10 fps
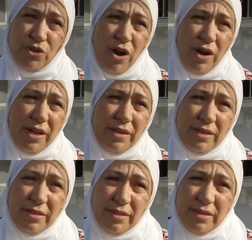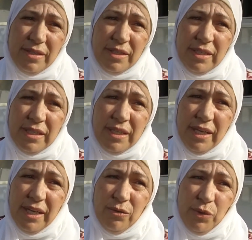Gardens,
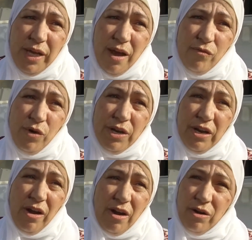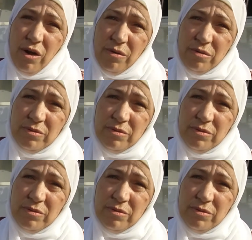and we have one in Largo.